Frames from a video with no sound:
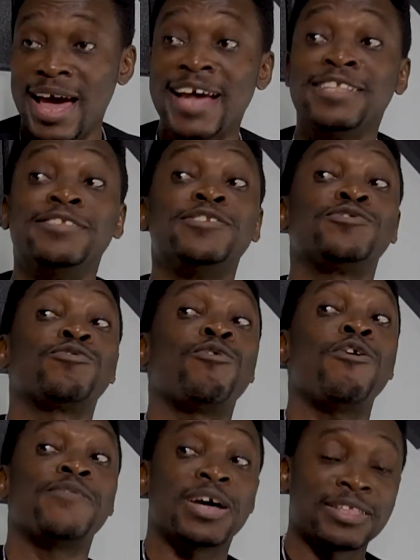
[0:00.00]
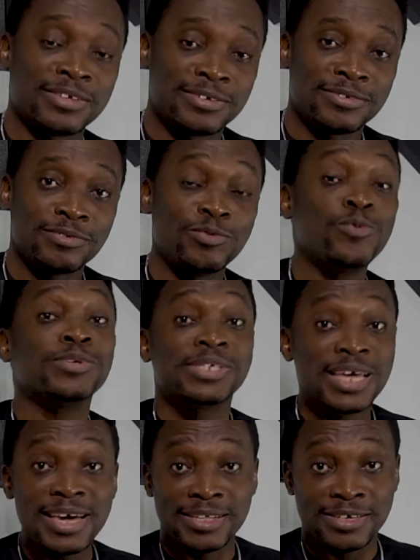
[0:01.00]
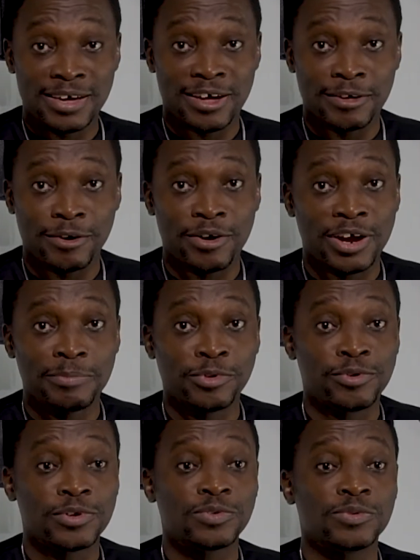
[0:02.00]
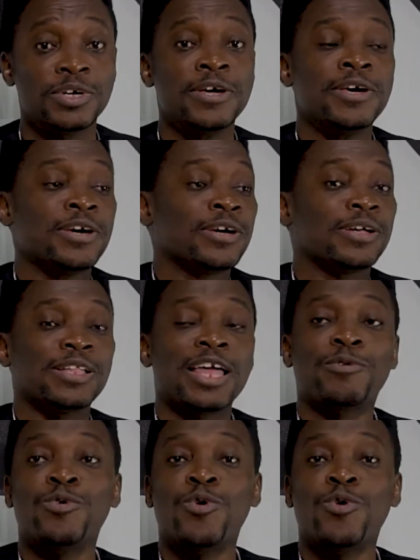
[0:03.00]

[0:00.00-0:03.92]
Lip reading: I discovered. We would say it here, all right, because like we